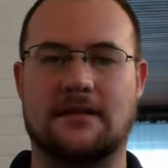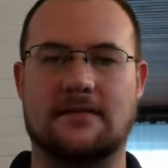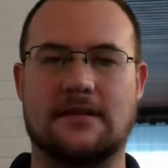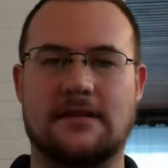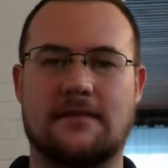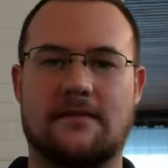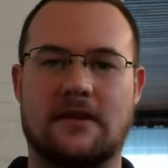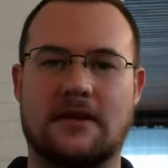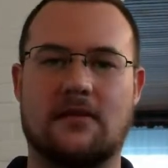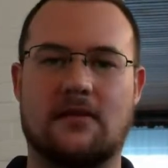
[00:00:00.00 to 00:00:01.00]
So I did a
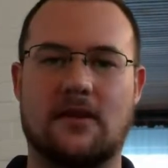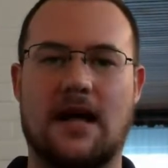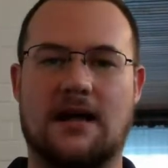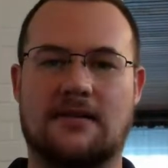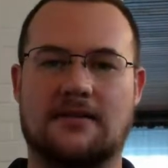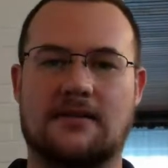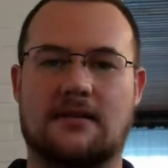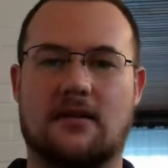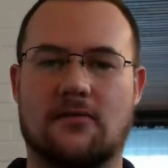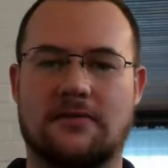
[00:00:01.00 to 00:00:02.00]
video on
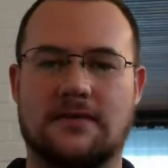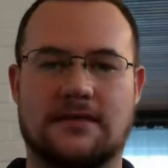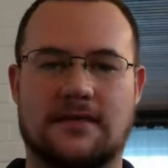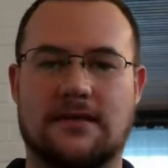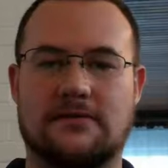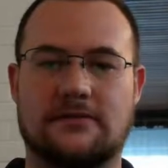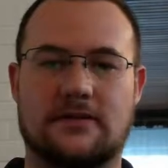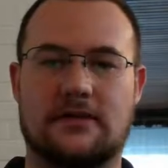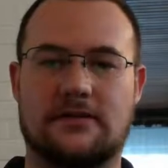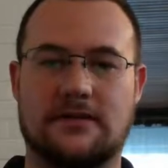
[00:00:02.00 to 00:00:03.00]
slope, just an
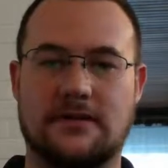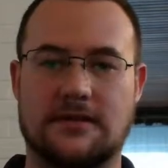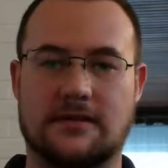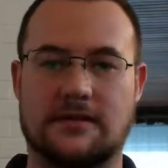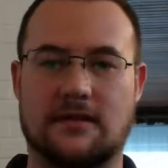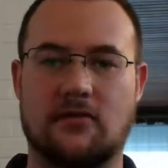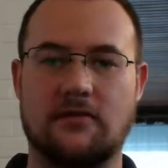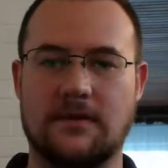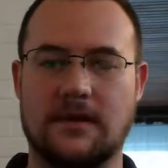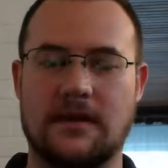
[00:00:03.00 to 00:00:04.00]
introduction to slope